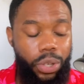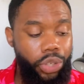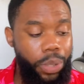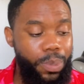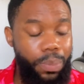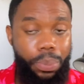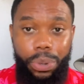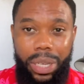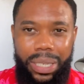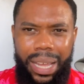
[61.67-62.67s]
thrips
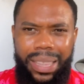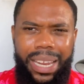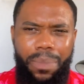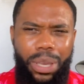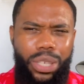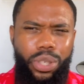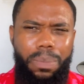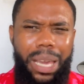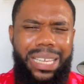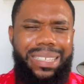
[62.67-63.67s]
breed, then it begins to
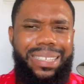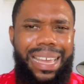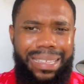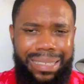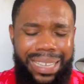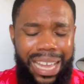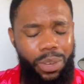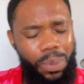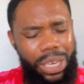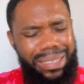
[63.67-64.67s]
make sense and
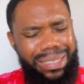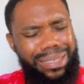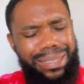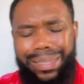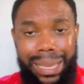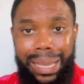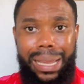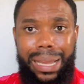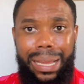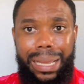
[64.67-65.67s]
you begin to
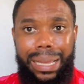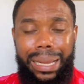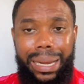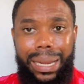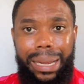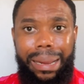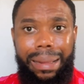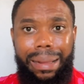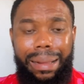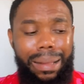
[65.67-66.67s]
see
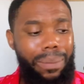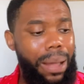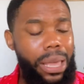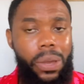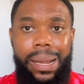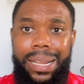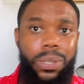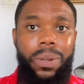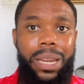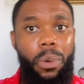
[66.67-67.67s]
why your
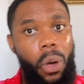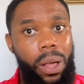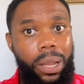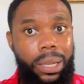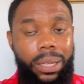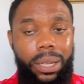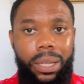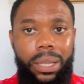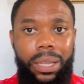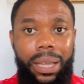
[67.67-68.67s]
little neem oil
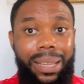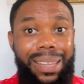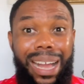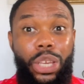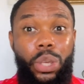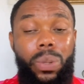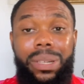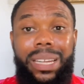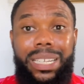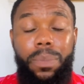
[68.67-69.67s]
and that
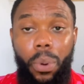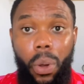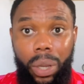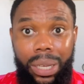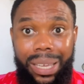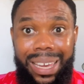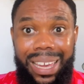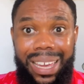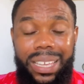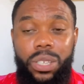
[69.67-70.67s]
cute ladybug
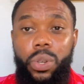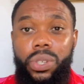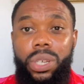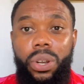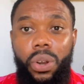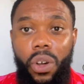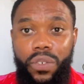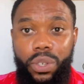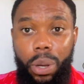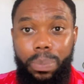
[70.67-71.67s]
is not
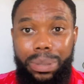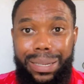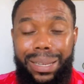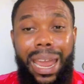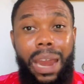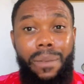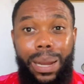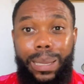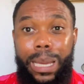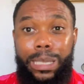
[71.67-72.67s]
enough to completely
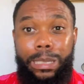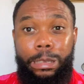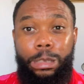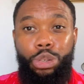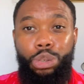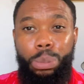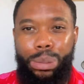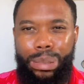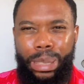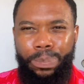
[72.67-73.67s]
eradicate these
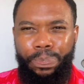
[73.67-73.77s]
thrips.